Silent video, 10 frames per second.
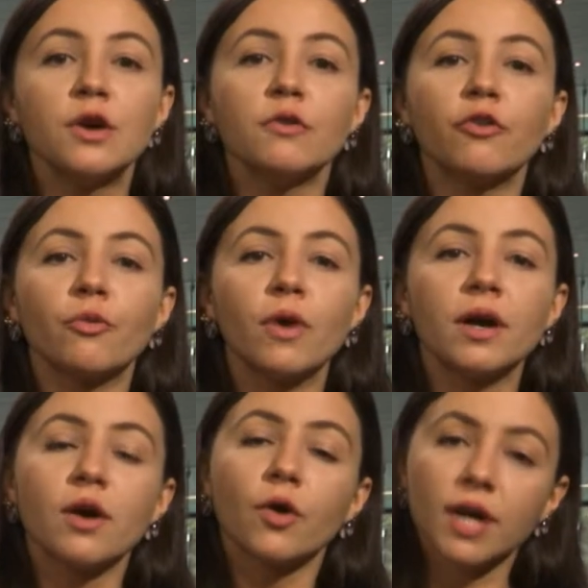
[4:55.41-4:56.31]
from
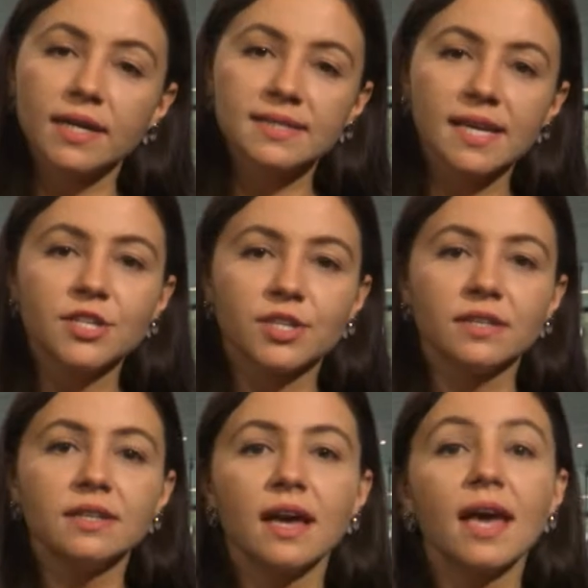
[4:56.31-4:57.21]
an
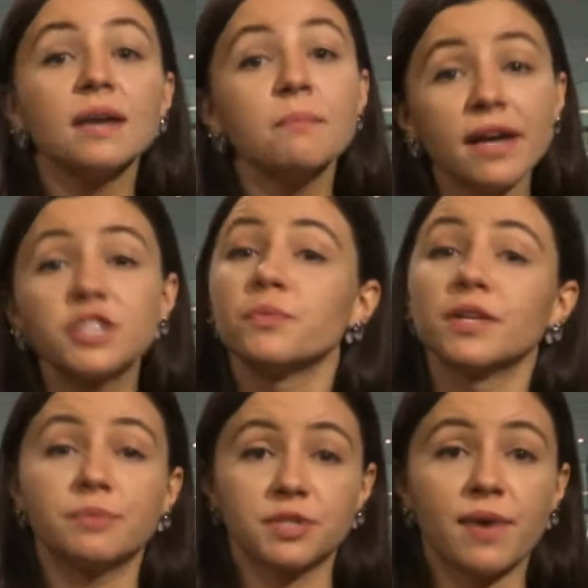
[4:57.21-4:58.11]
organization and
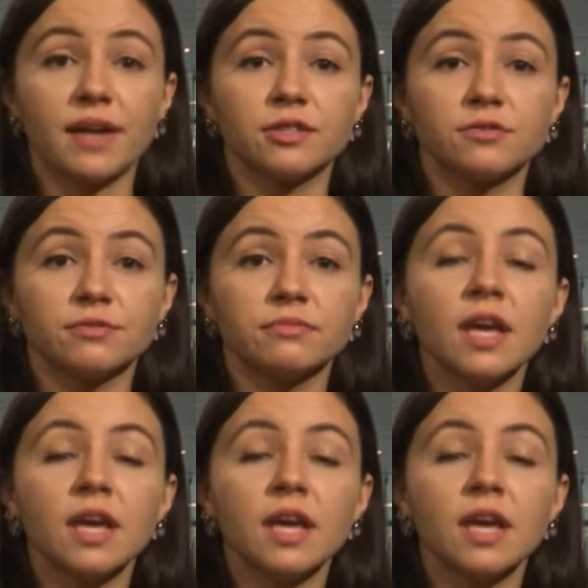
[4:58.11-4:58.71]
management perspective.